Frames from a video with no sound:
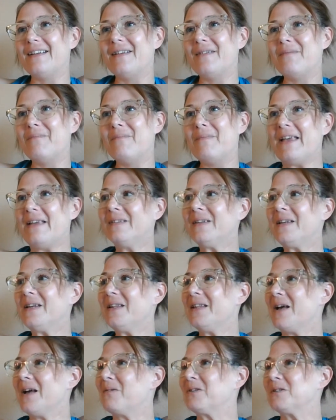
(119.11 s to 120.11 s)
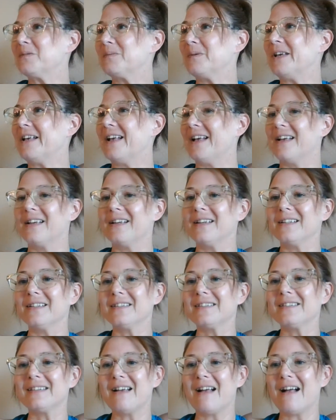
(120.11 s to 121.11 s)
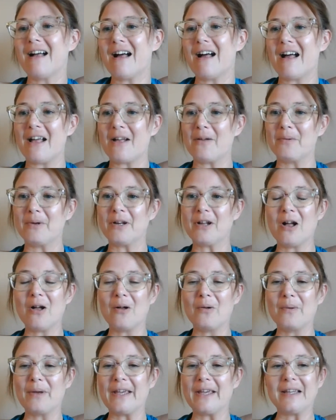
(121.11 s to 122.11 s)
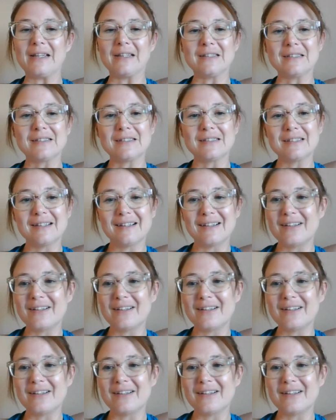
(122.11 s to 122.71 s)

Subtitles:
mainly that was because I would always,